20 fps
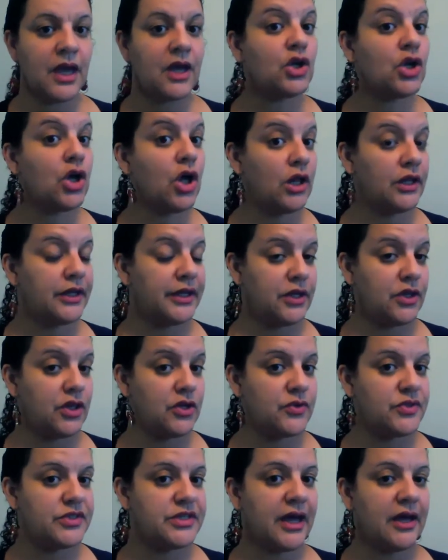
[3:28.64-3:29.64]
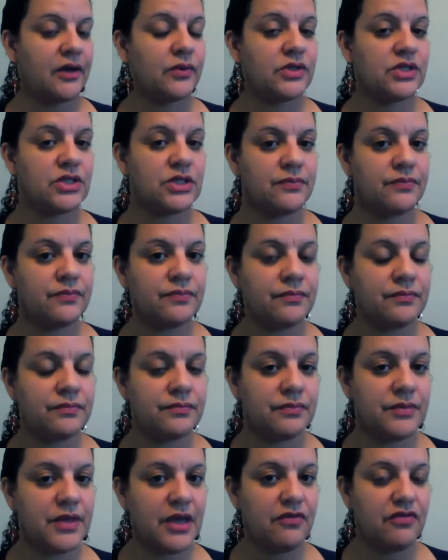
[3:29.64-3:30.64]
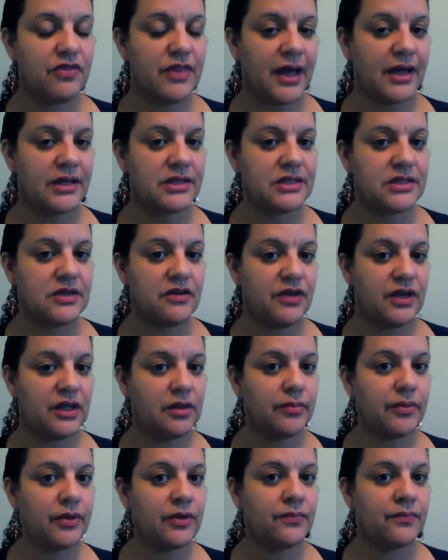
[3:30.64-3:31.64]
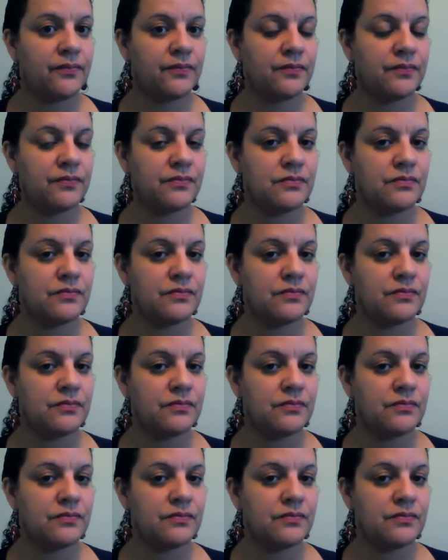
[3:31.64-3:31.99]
and calling those out if that's available.